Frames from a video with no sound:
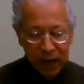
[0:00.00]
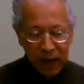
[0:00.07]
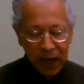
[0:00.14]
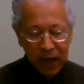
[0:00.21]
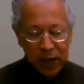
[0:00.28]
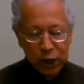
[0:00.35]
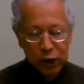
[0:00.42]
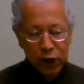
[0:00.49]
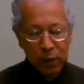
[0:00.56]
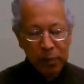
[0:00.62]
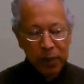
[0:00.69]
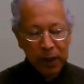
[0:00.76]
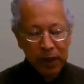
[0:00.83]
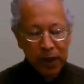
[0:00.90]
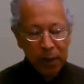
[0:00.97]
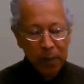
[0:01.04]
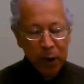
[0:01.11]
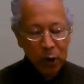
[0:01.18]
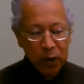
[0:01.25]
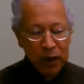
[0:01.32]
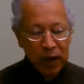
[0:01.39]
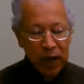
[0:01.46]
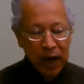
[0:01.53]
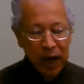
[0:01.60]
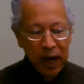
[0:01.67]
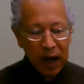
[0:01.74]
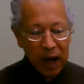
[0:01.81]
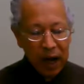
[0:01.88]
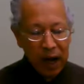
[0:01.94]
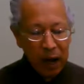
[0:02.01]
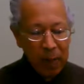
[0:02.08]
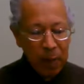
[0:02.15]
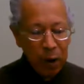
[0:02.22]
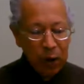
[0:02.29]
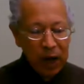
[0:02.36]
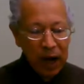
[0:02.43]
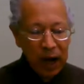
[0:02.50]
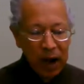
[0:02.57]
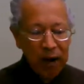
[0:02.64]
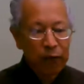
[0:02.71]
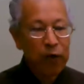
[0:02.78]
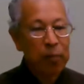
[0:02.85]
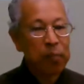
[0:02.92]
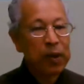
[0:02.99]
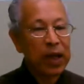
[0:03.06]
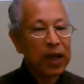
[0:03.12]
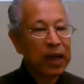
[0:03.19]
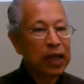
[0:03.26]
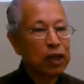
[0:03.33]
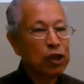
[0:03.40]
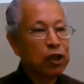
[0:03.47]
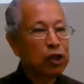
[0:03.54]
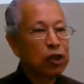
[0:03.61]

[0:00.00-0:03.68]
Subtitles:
And it should be about half a page